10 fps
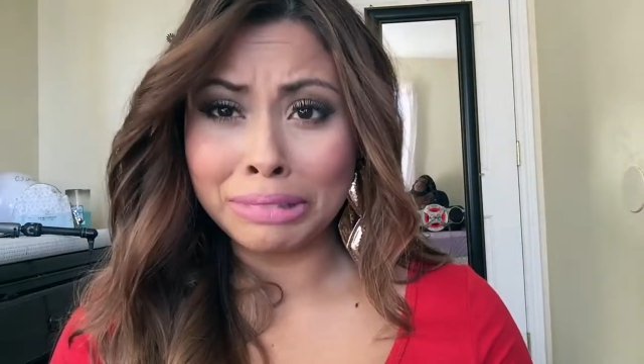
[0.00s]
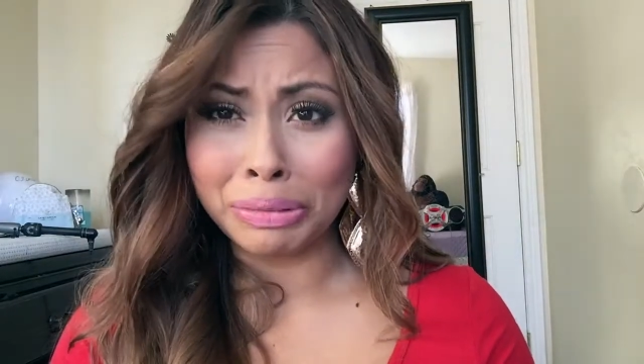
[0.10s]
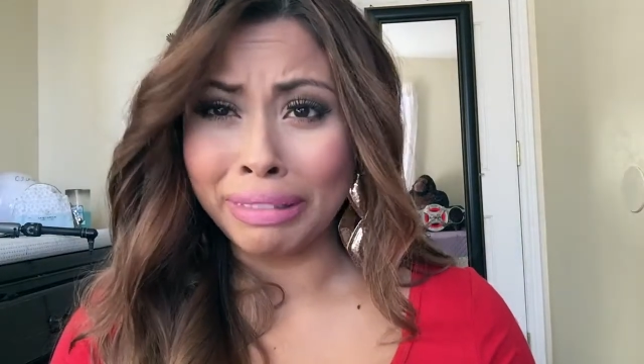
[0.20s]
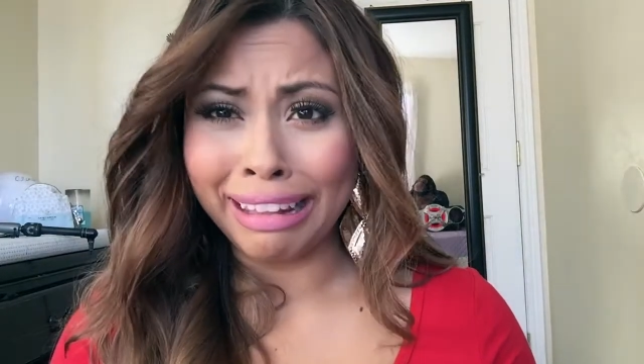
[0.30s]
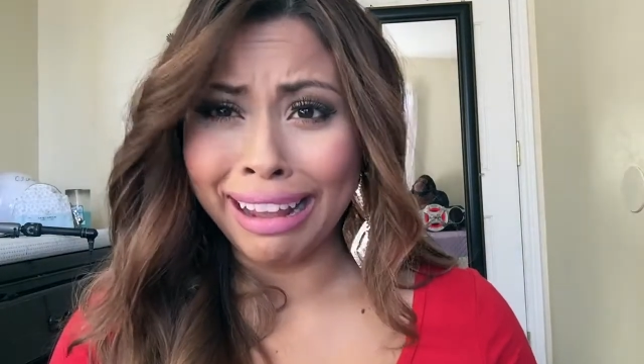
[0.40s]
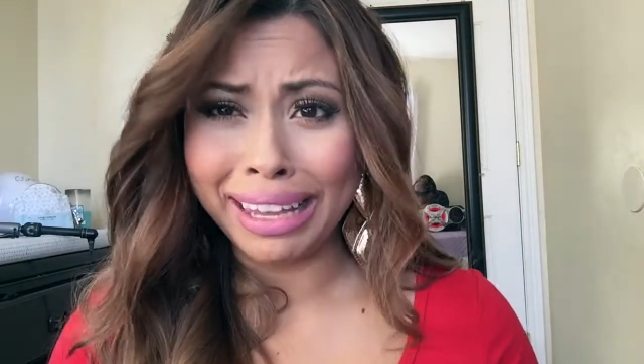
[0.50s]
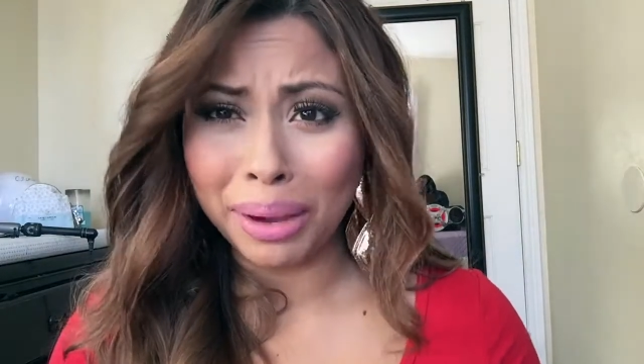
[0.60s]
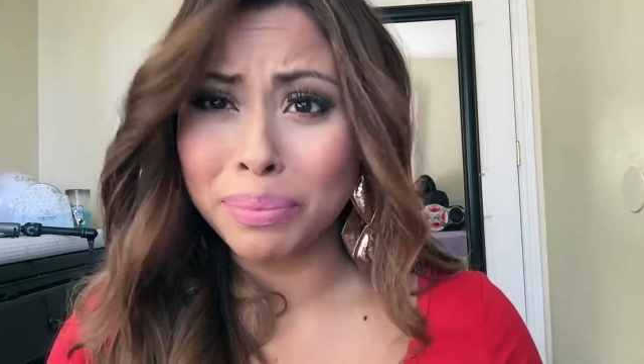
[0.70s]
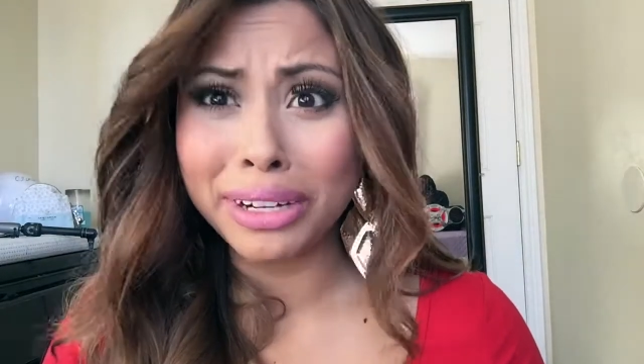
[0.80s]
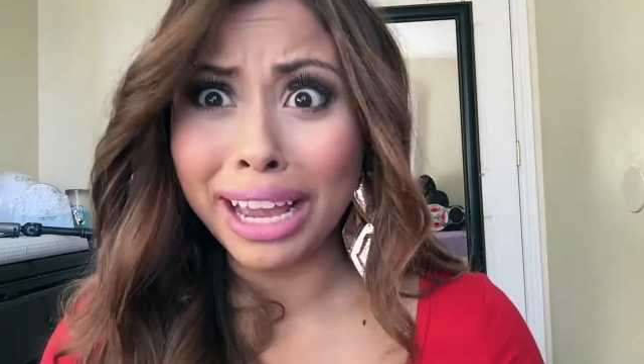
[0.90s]
one that I
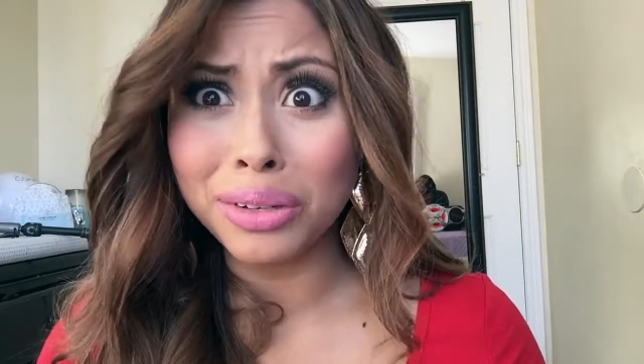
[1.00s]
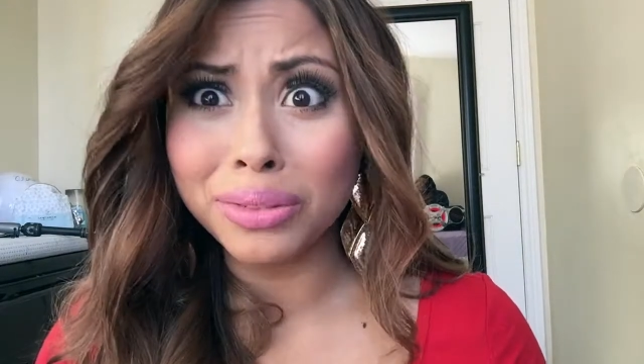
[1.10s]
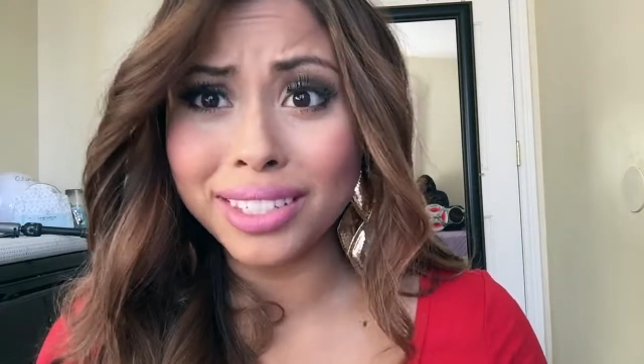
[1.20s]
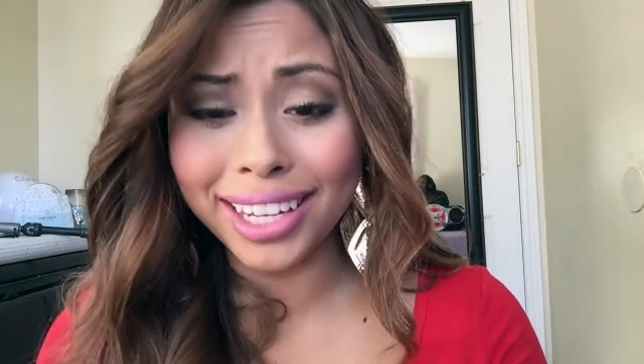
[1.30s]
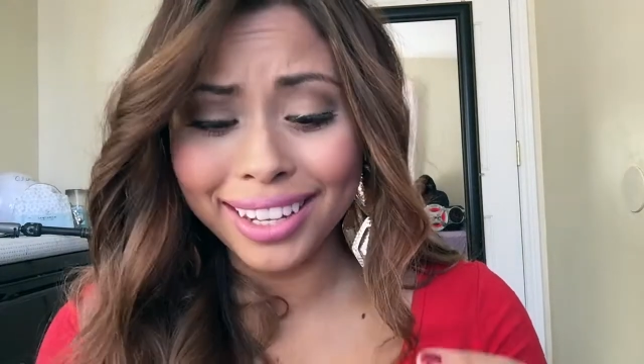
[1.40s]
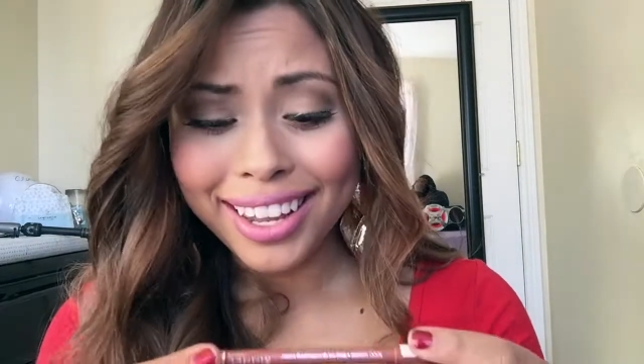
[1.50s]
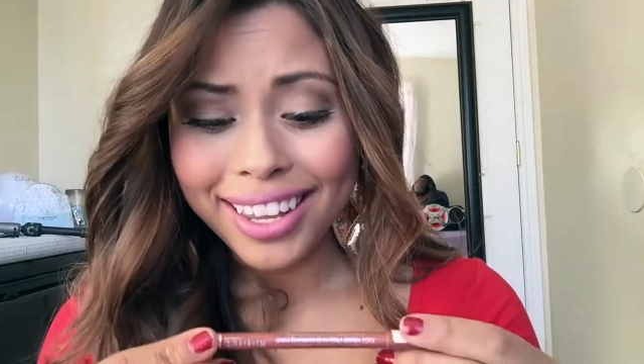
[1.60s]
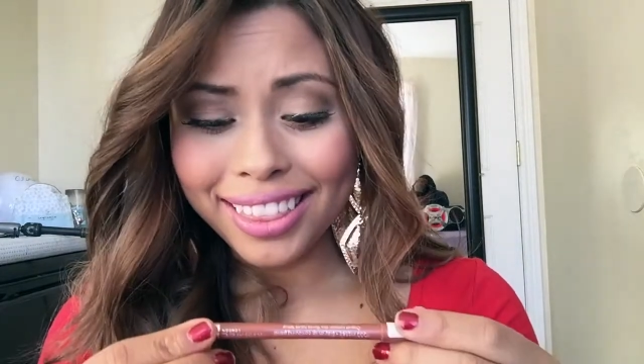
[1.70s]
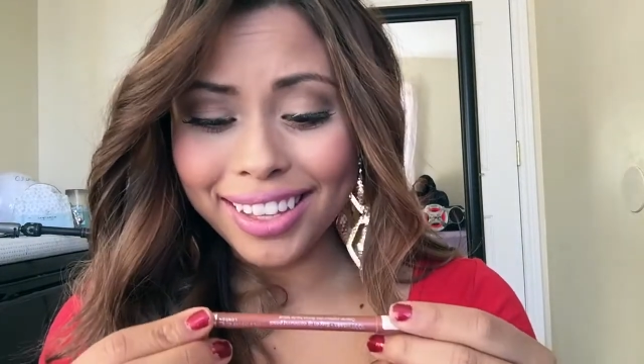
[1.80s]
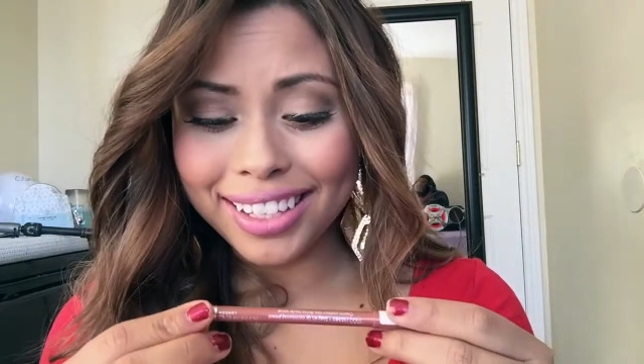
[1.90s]
can't pronounce,
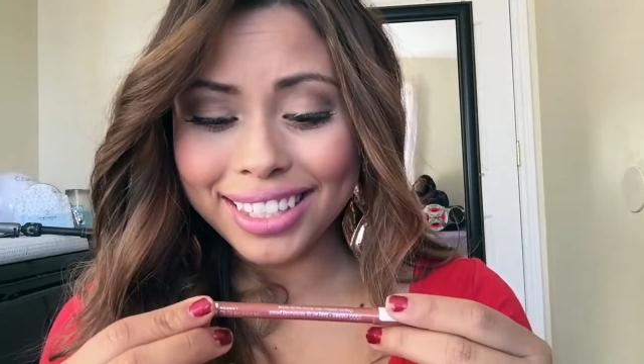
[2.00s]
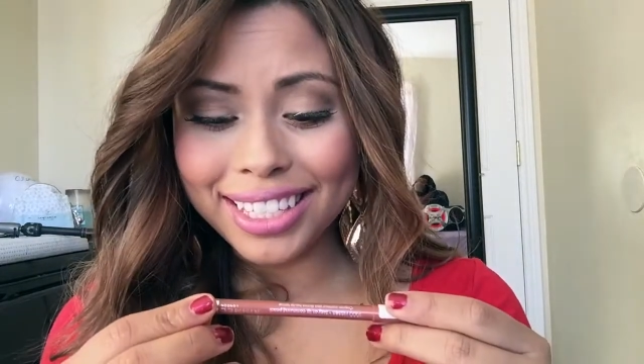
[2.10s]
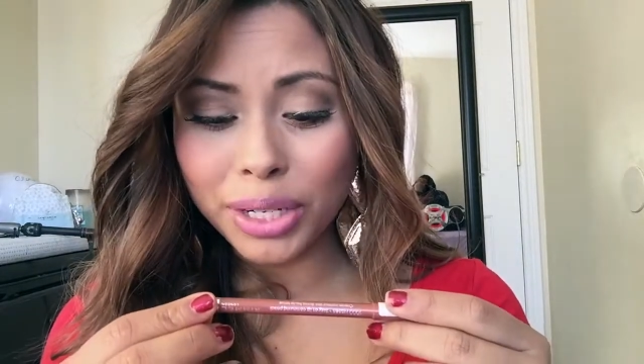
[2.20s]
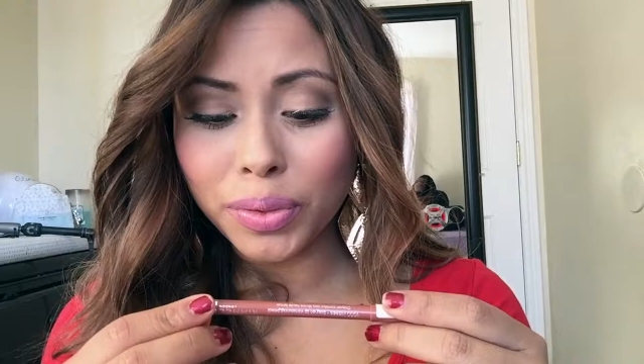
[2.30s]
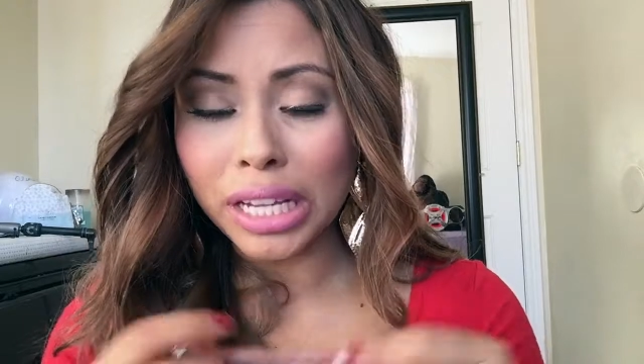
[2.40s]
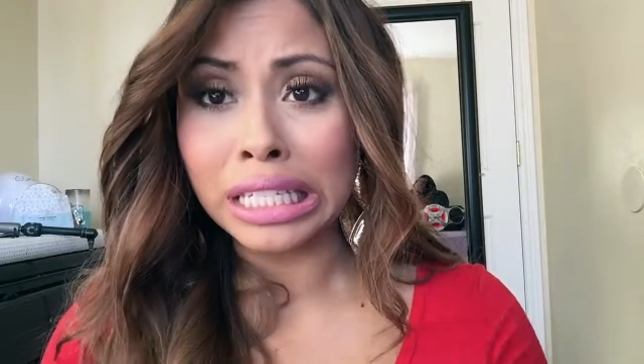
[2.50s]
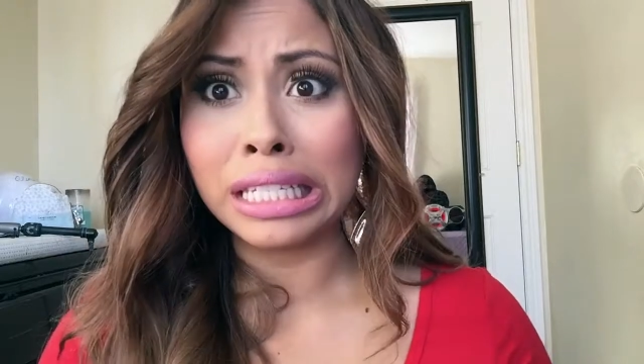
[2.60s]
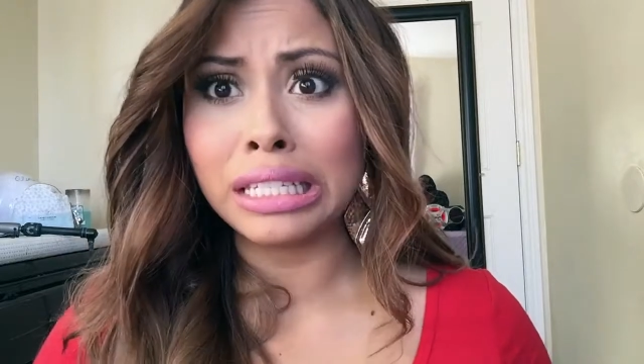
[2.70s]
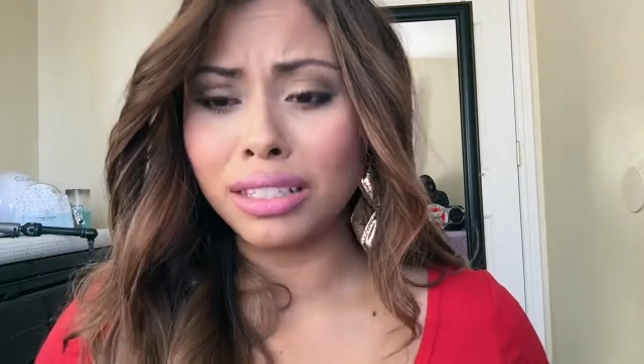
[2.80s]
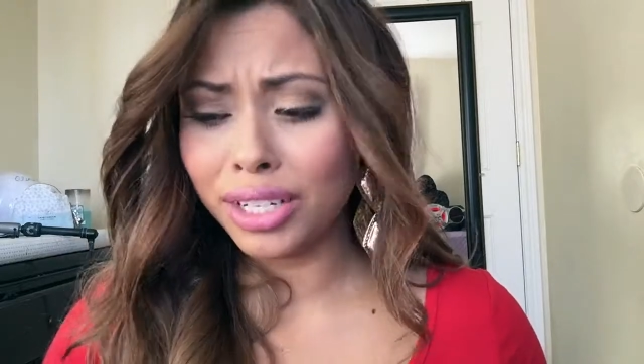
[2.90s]
the
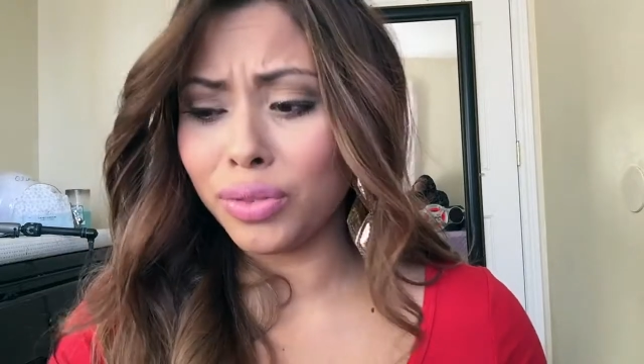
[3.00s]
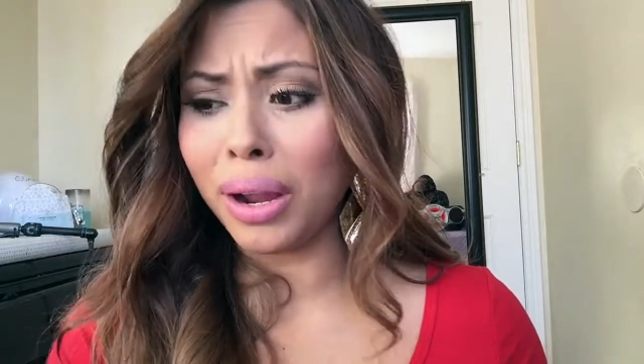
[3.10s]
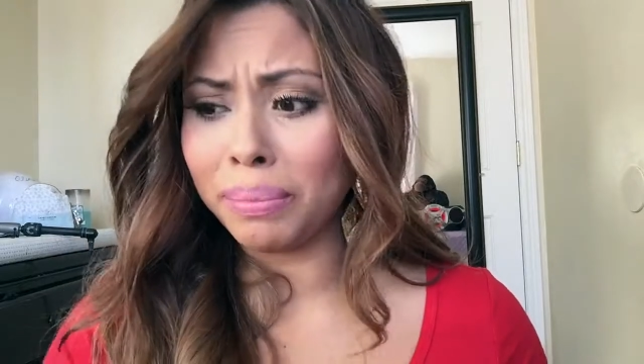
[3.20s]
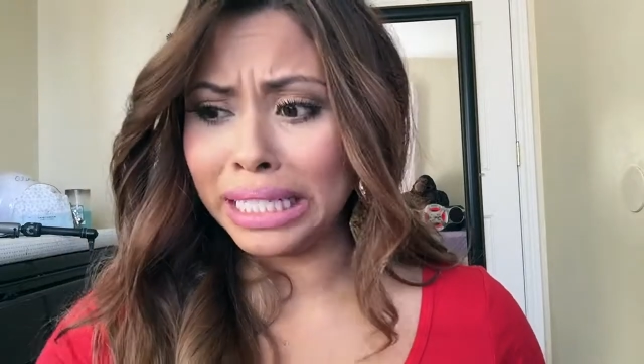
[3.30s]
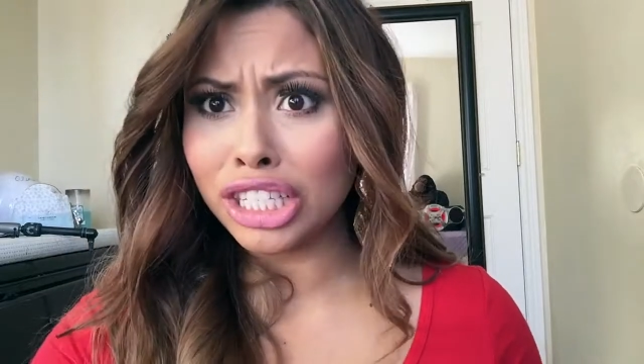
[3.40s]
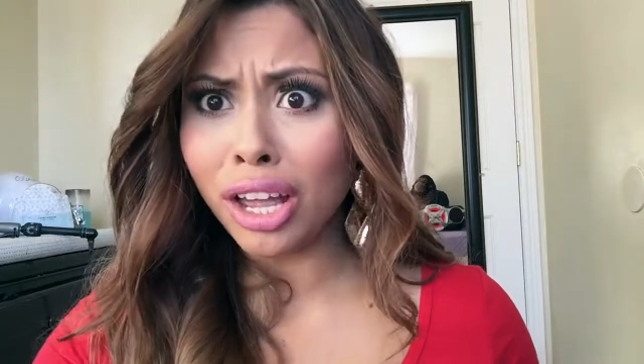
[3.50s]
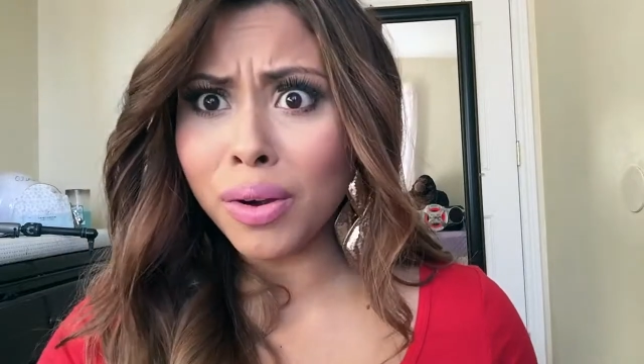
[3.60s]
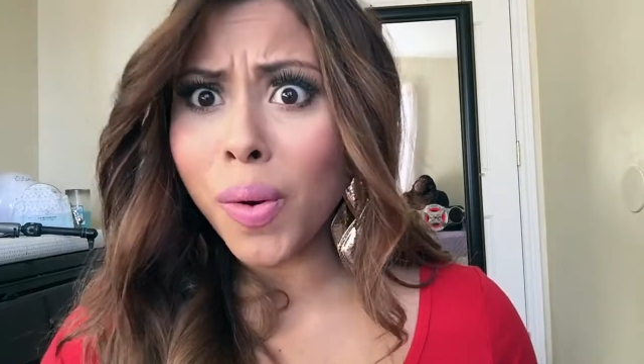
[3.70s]
Tiramisu.